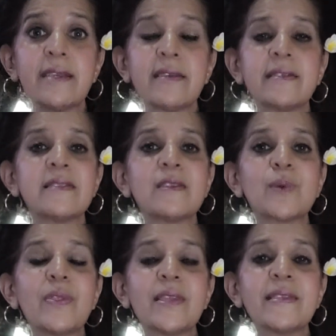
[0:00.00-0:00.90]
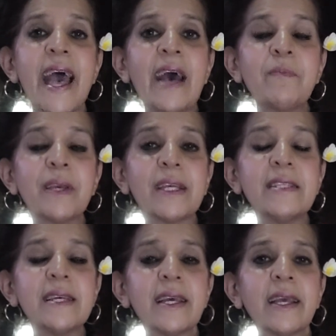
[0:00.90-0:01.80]
because this is when this happened,
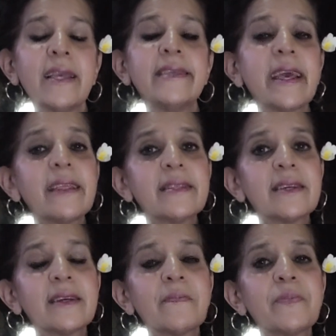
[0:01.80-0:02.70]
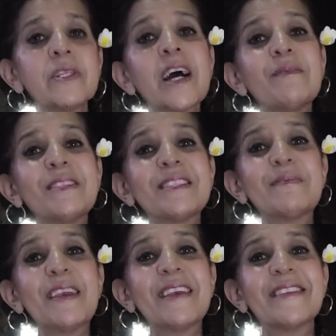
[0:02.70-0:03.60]
yet time and
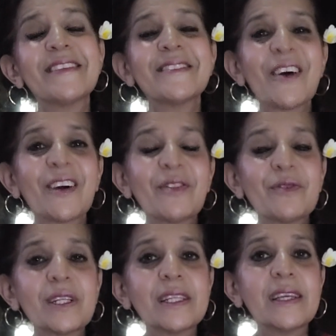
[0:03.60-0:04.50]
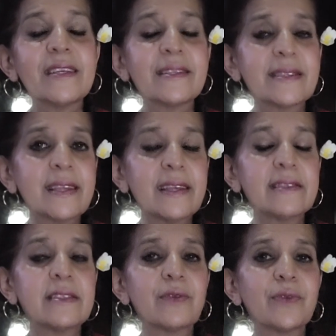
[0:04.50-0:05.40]
space does not really
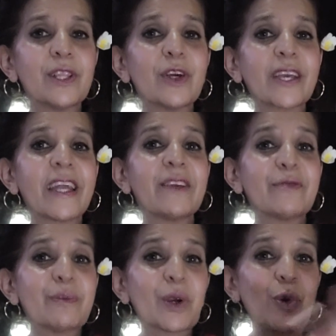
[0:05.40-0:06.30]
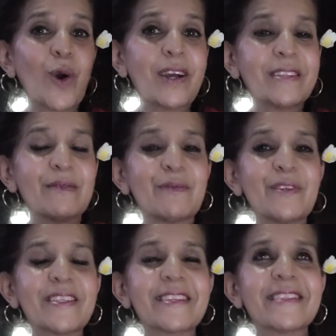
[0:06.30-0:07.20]
exist if we look at it from a quantum
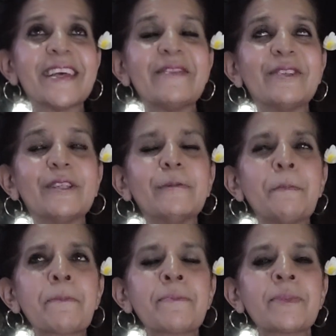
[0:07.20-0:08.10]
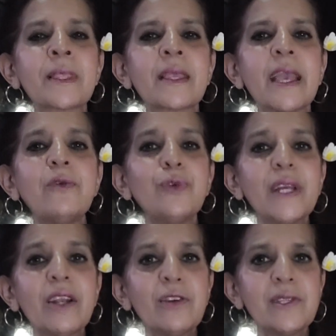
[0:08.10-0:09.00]
physics level. If we
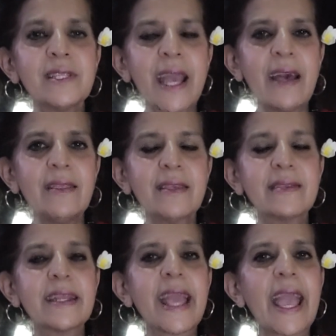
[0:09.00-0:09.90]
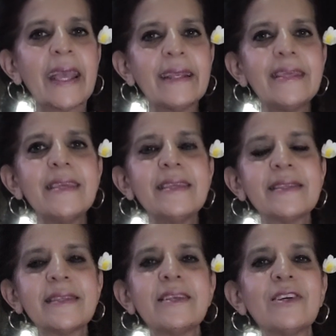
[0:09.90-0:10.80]
understand this, that any
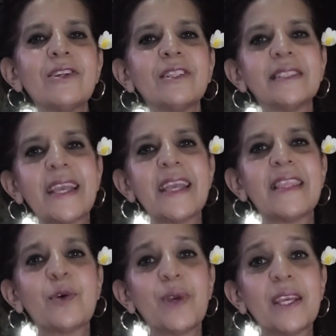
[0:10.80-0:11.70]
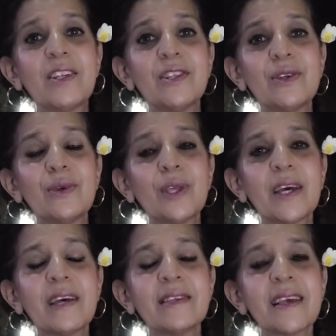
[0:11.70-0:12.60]
single day that we can do
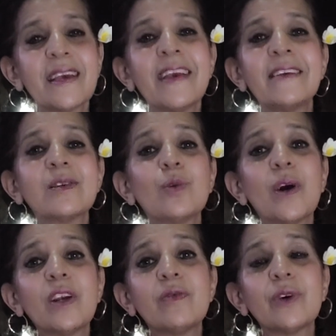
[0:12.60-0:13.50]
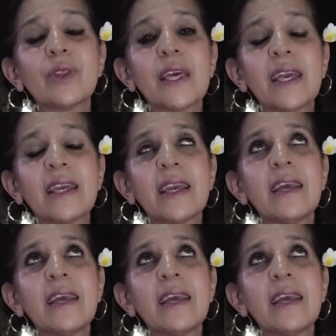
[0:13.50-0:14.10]
this is a wonderful thing,